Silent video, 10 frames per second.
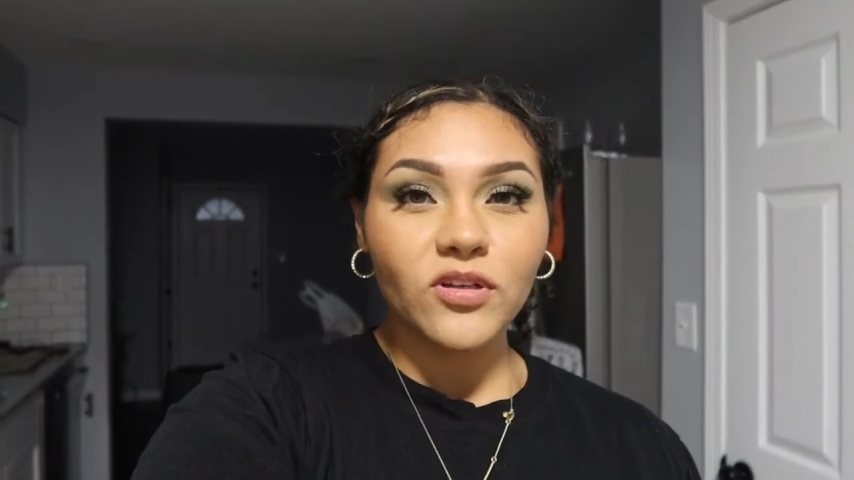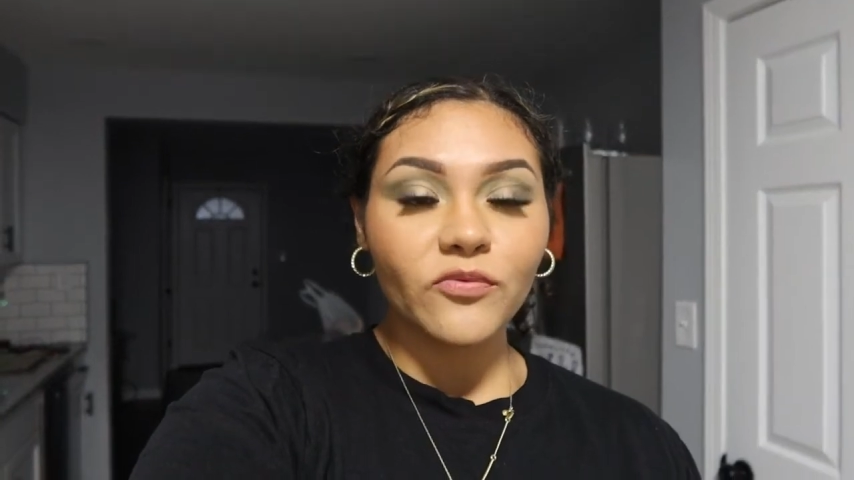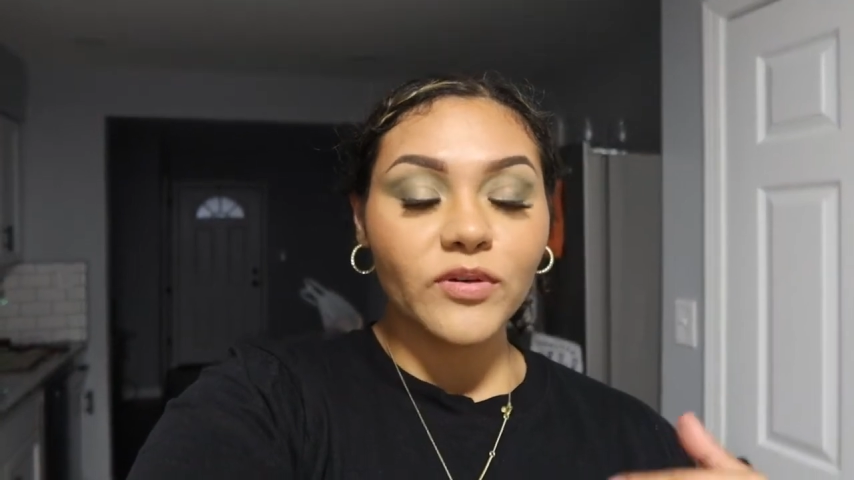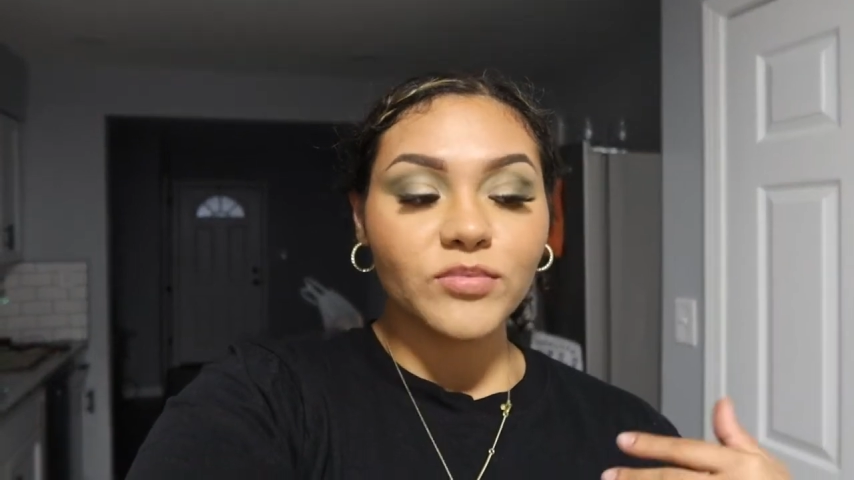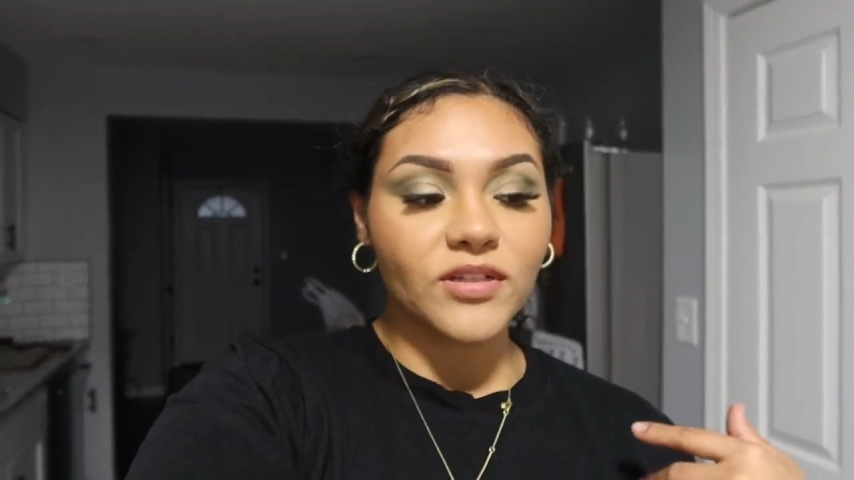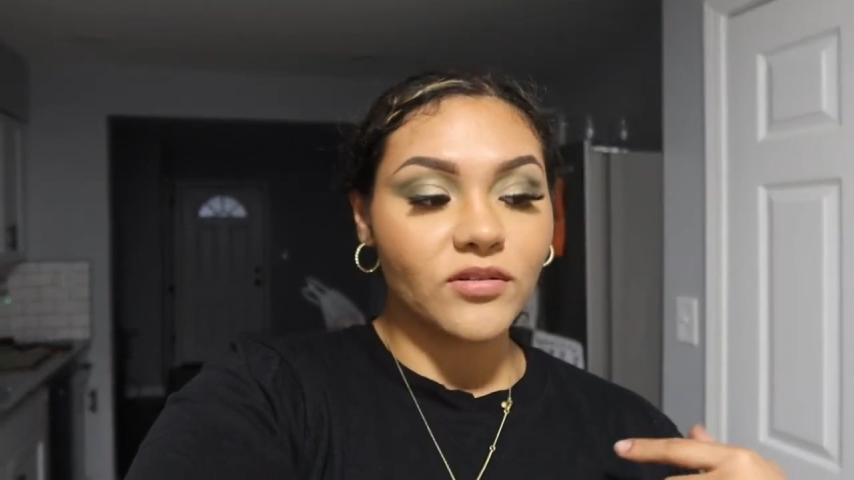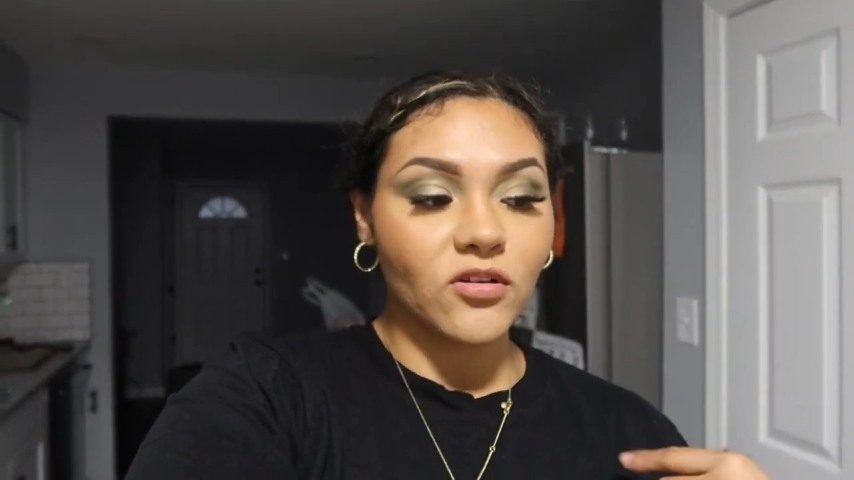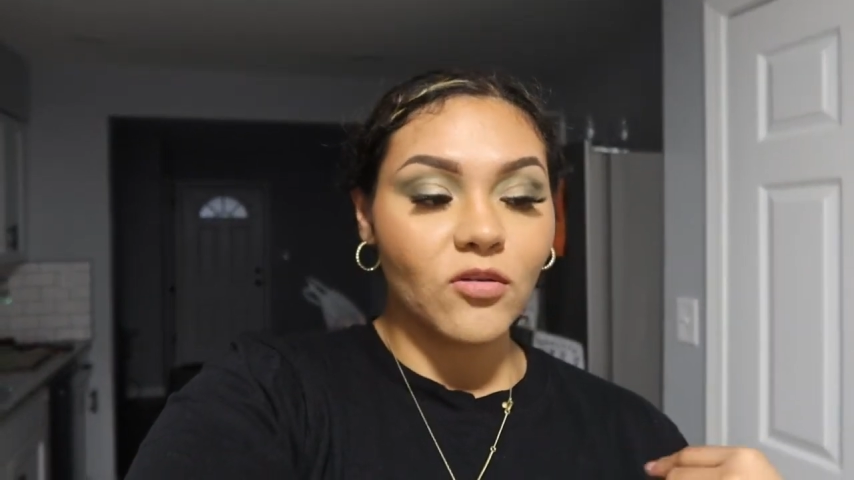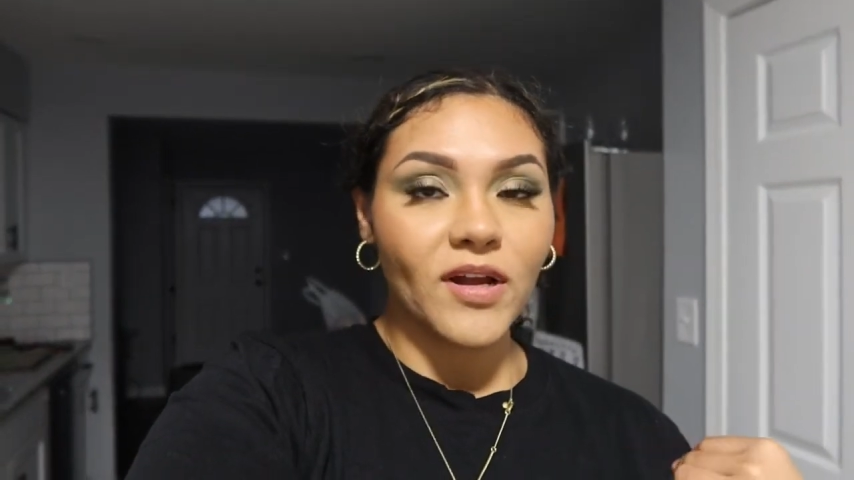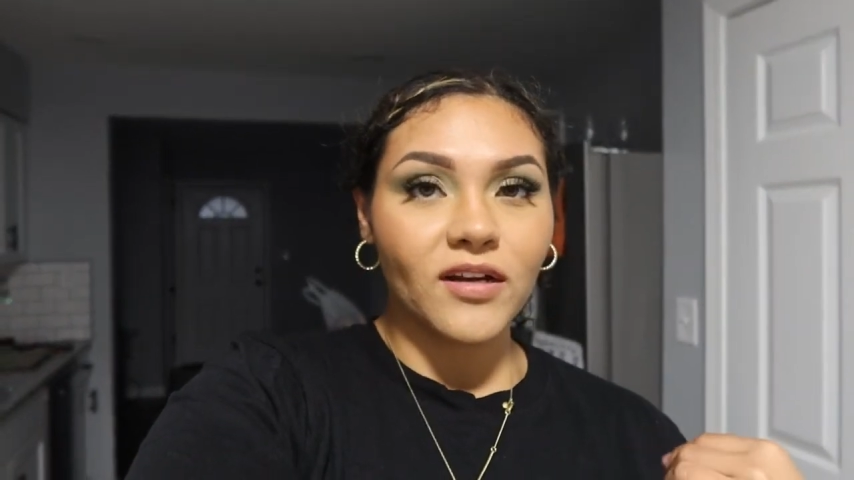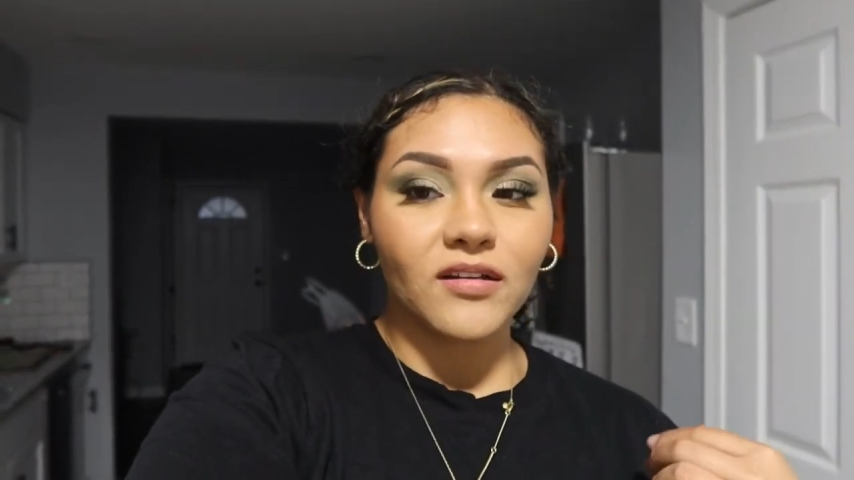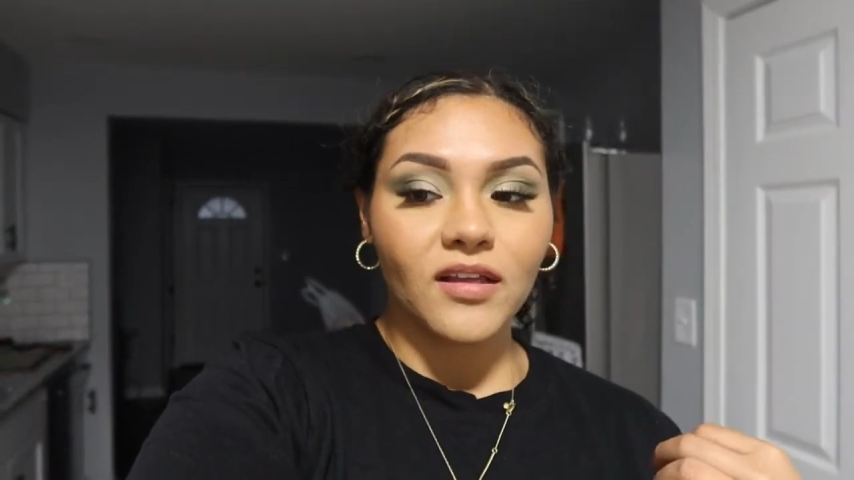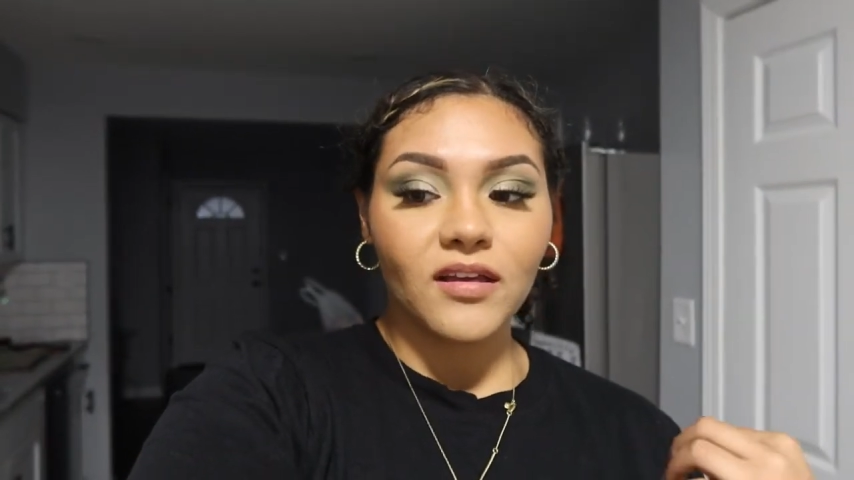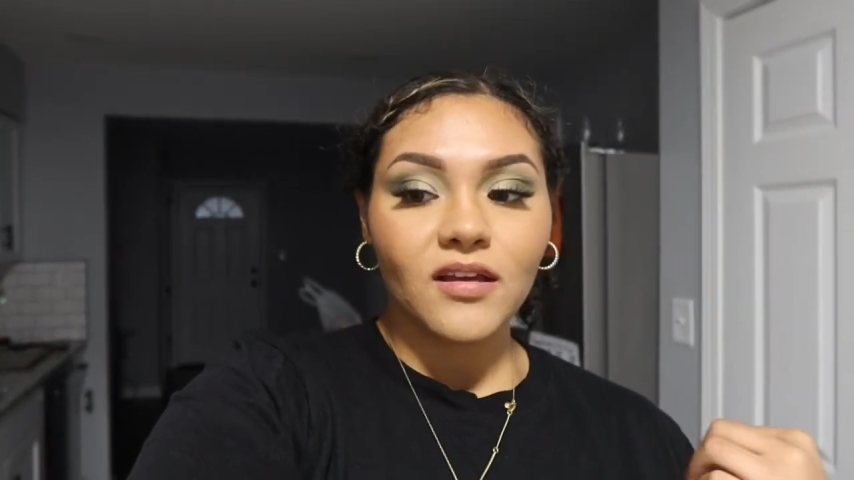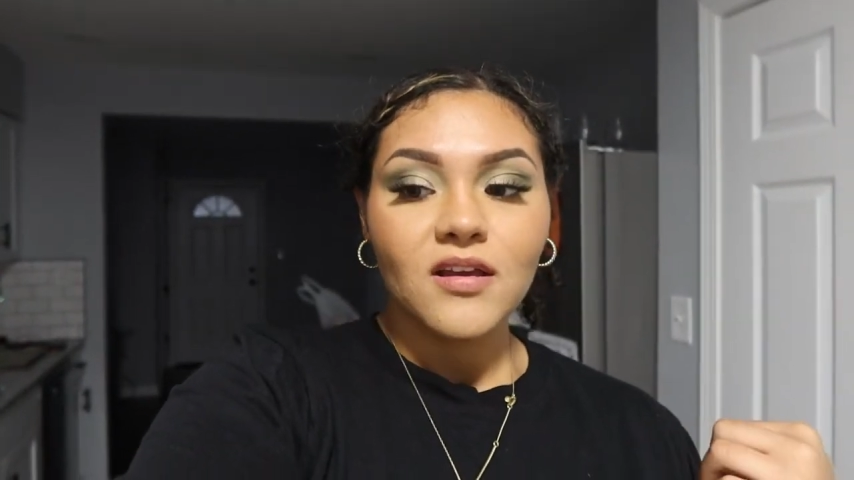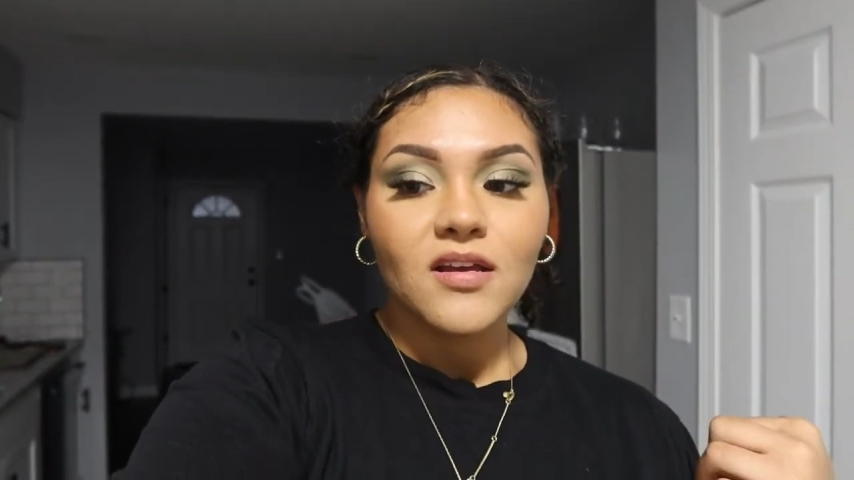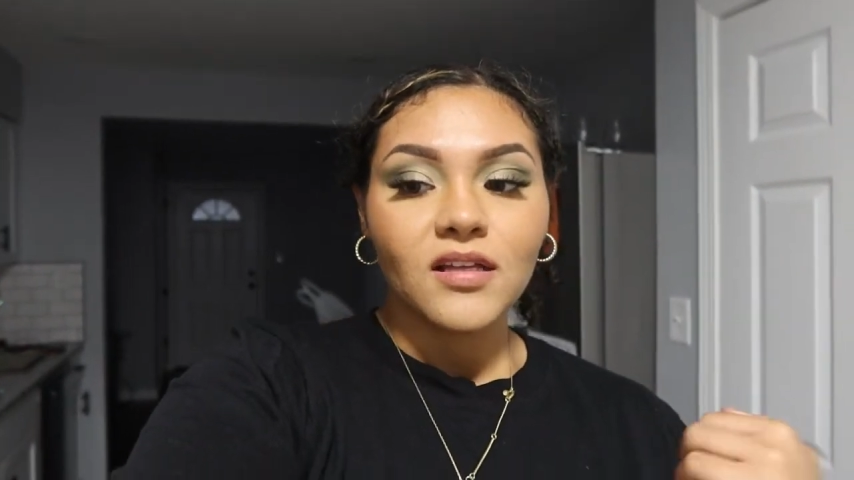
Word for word: uniforms, so I have to go buy her like